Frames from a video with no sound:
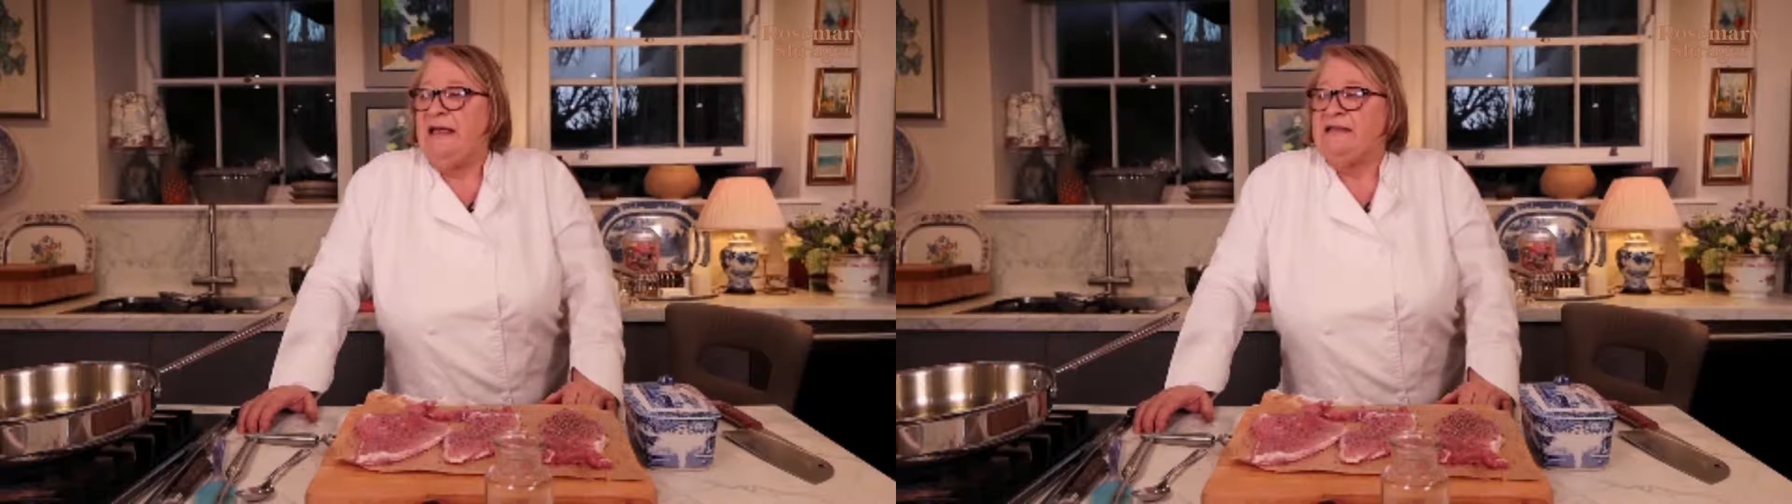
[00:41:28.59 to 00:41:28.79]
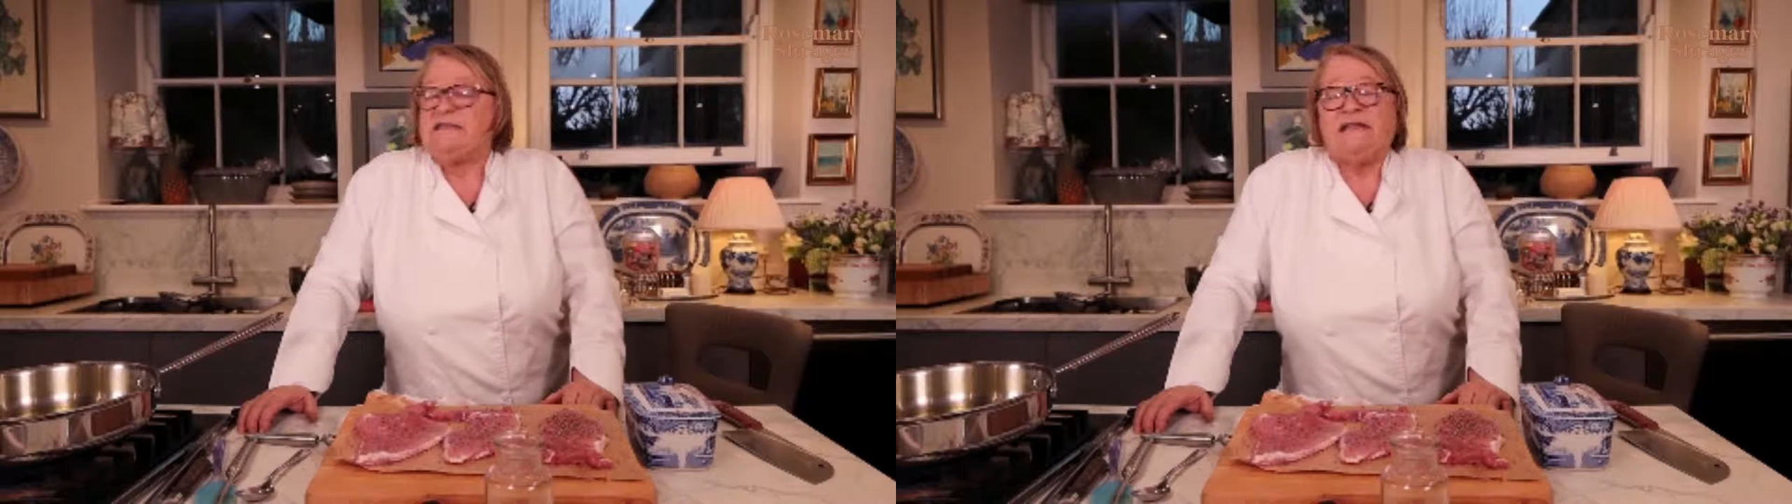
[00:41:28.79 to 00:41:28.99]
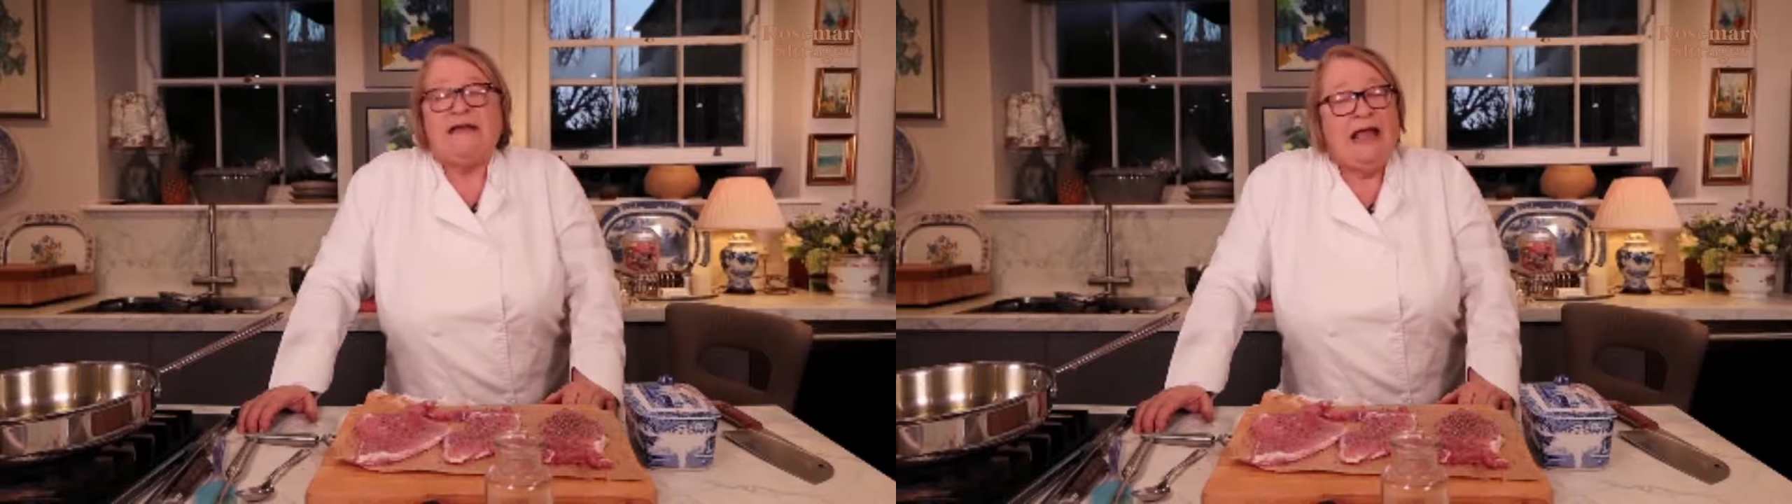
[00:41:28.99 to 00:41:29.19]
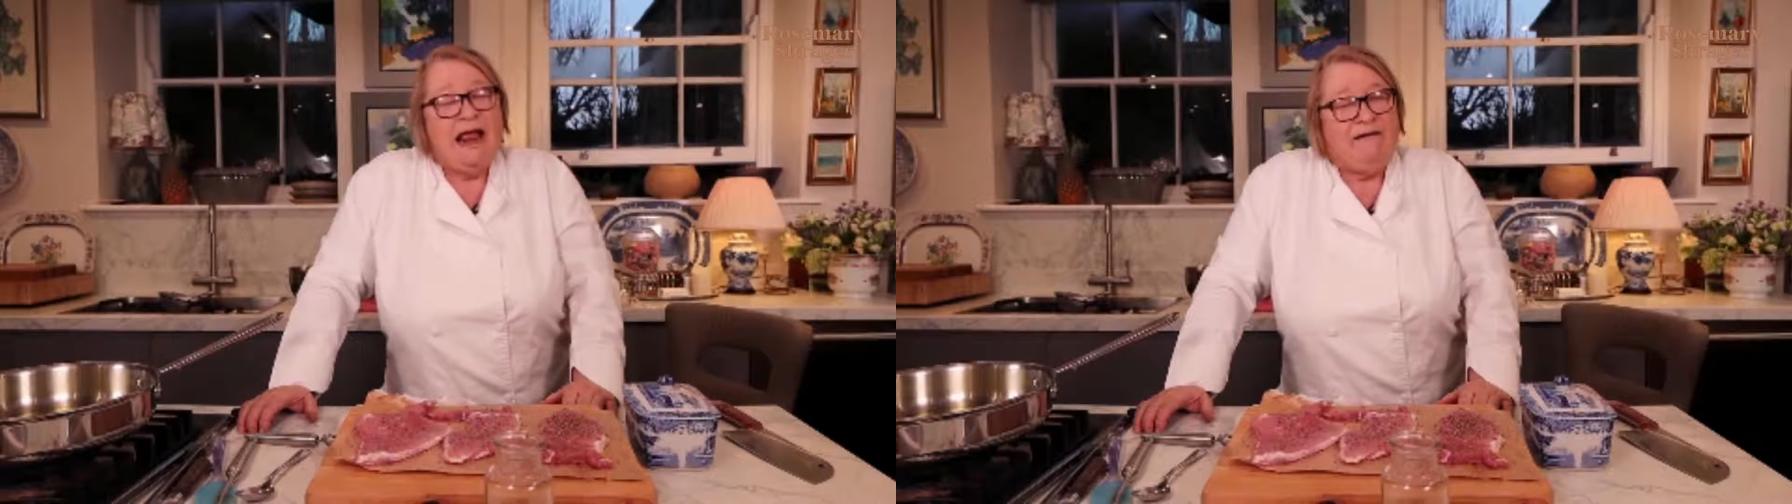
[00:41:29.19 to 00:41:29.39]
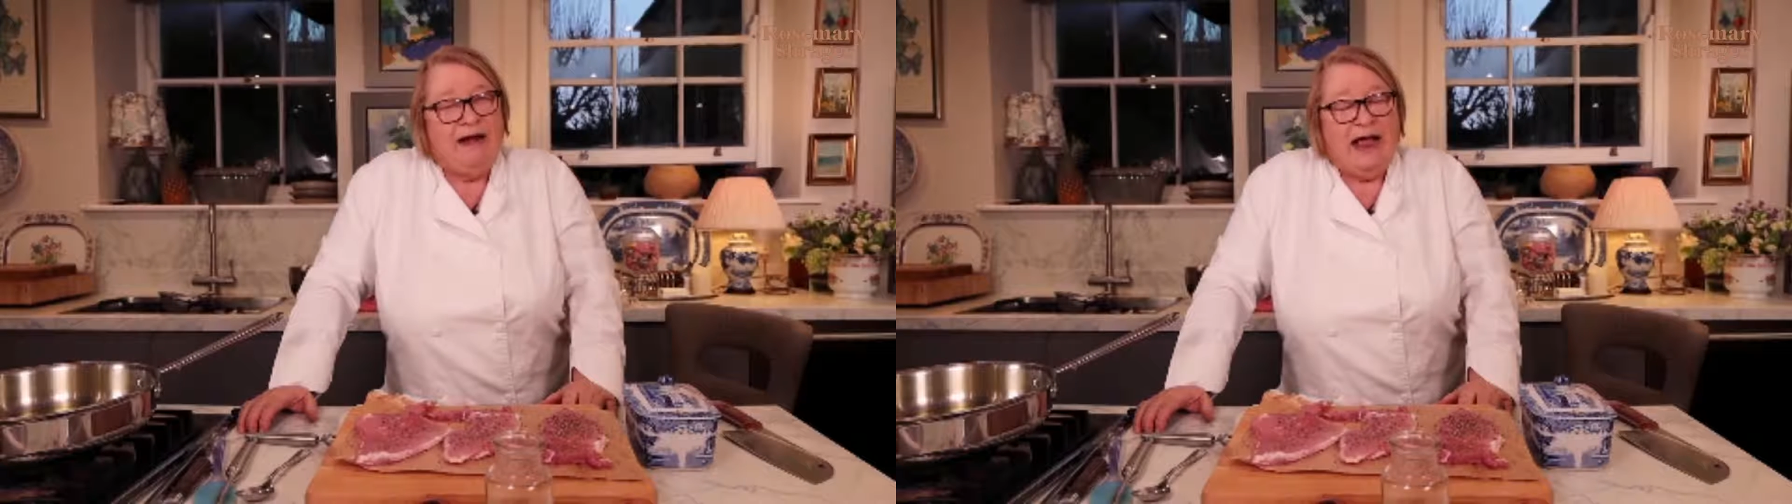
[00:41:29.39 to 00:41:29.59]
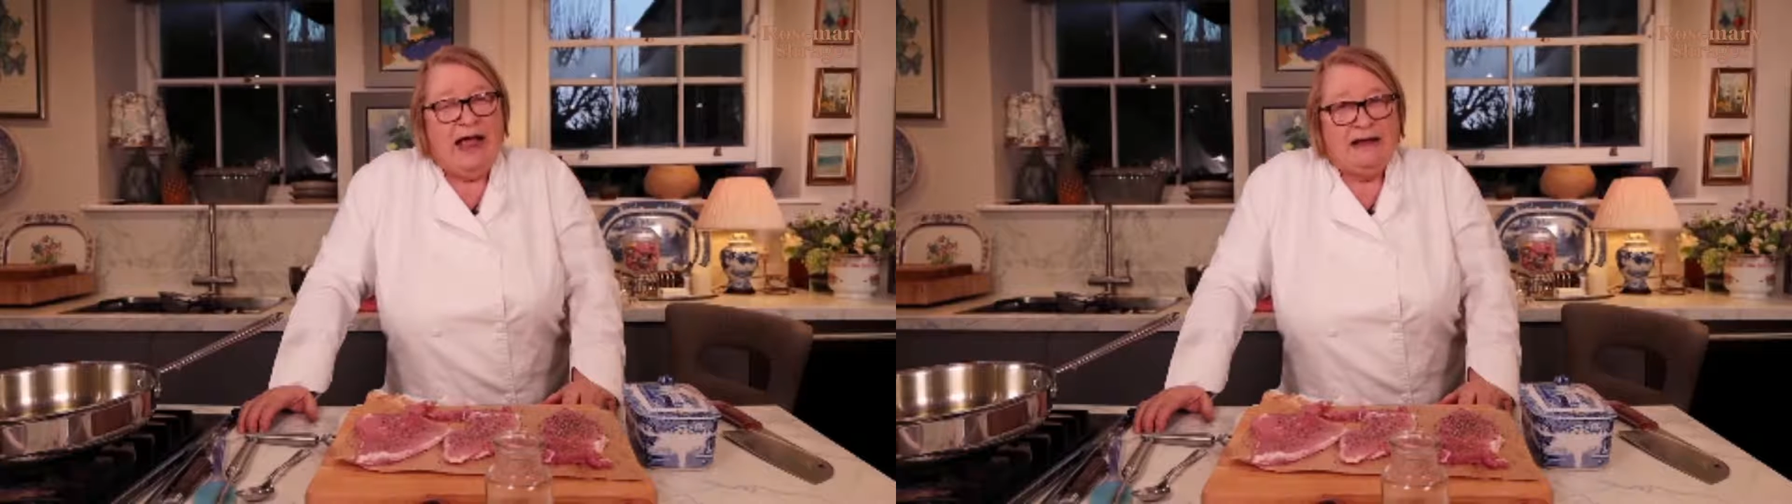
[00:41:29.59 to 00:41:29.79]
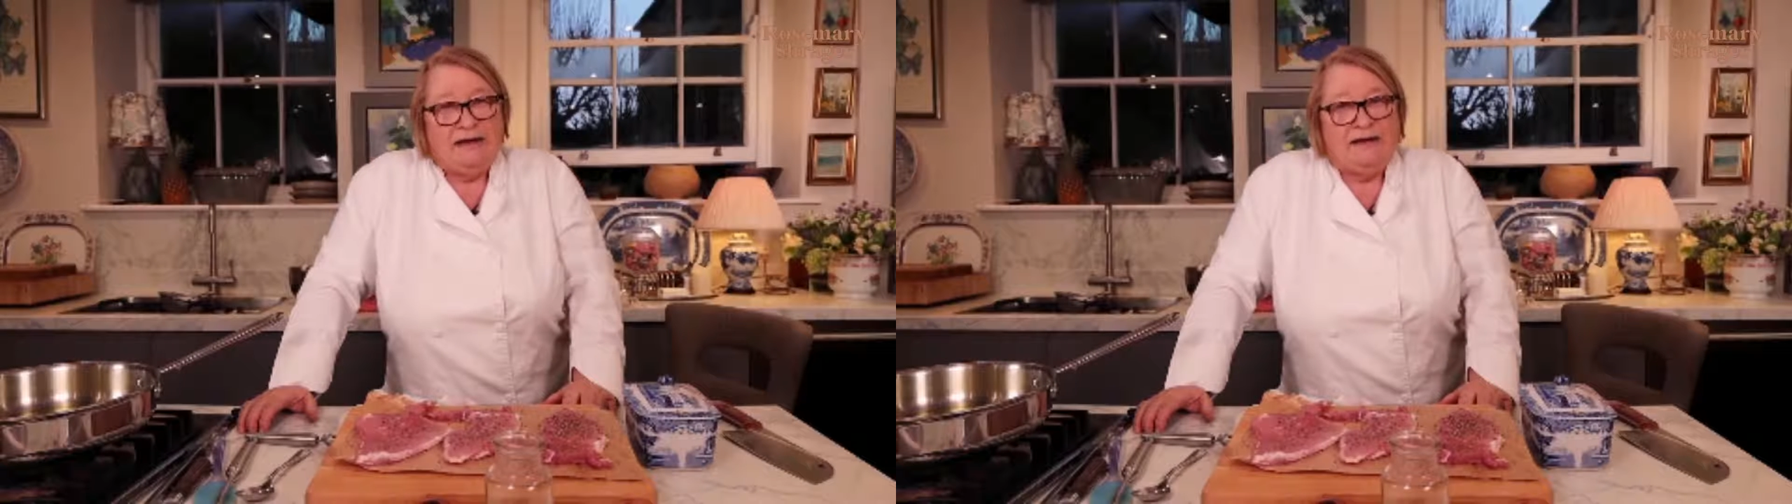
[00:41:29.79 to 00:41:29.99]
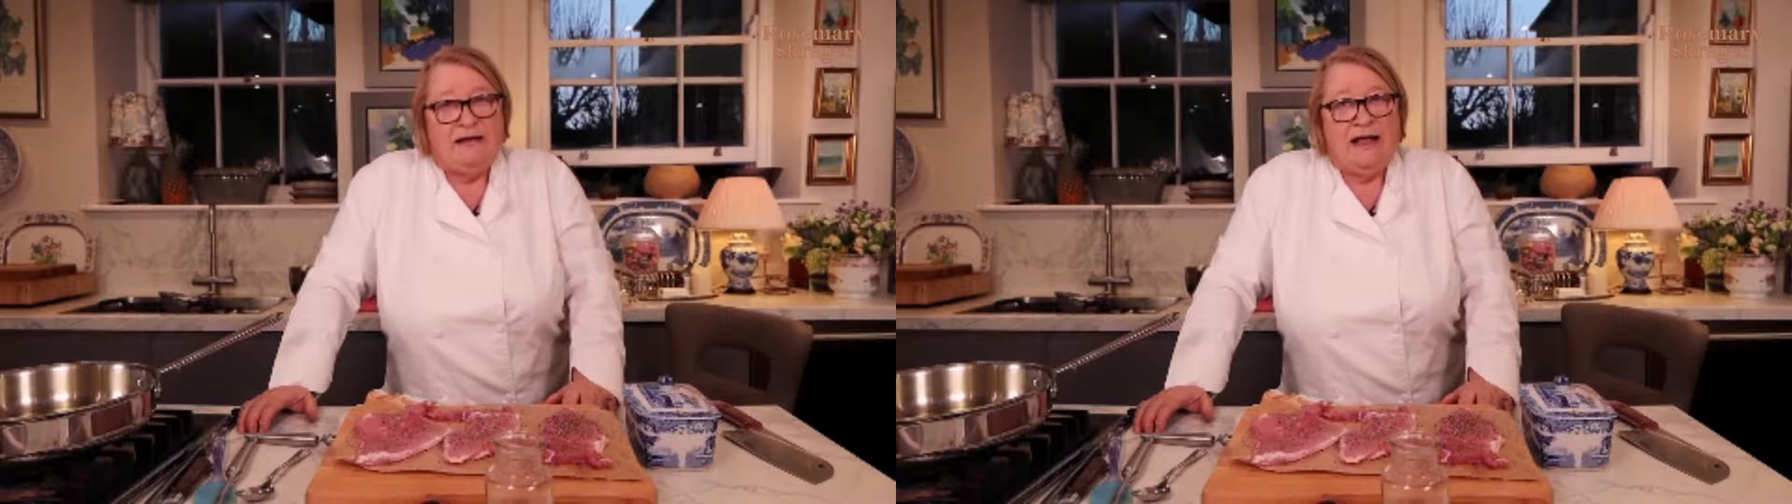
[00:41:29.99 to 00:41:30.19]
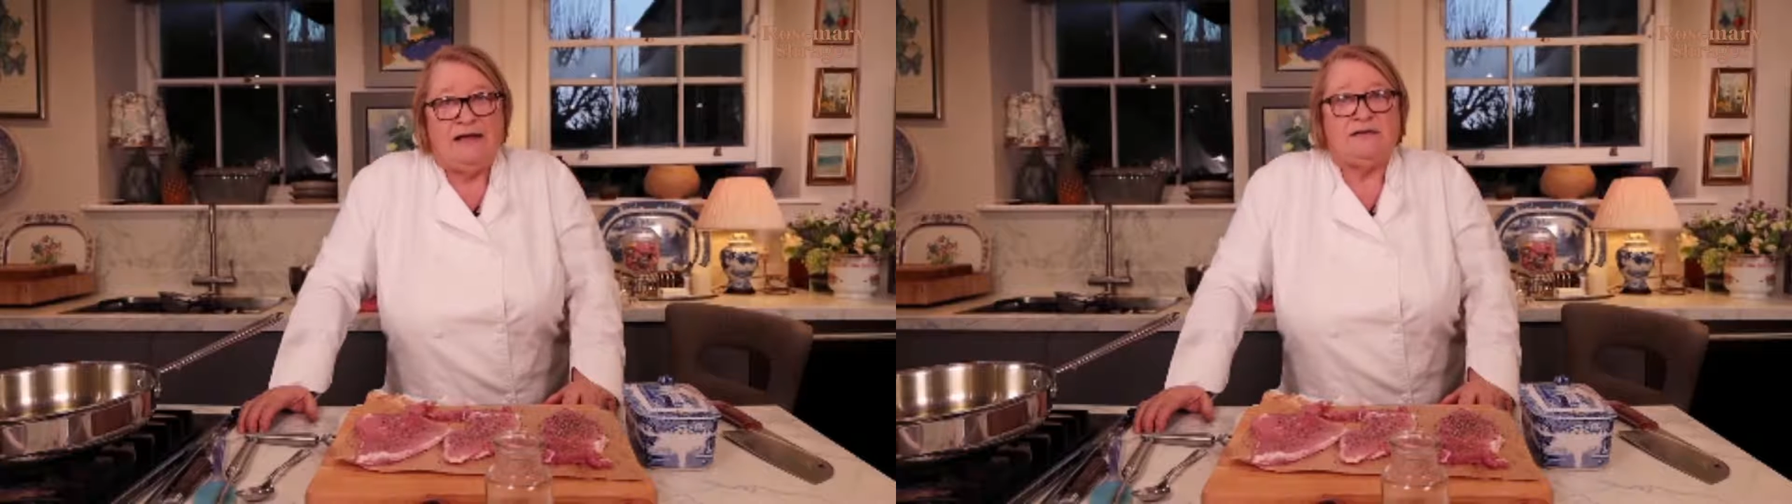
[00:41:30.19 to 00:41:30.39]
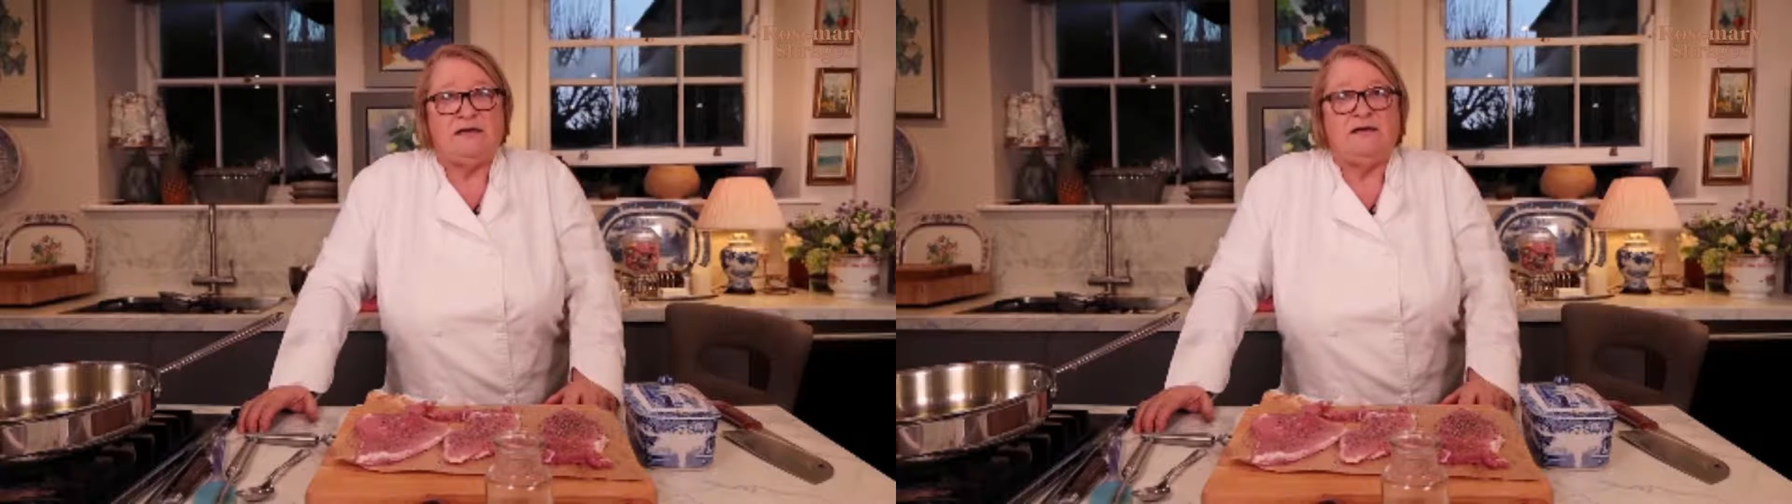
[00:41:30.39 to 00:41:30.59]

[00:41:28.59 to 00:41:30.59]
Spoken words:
The celeriac had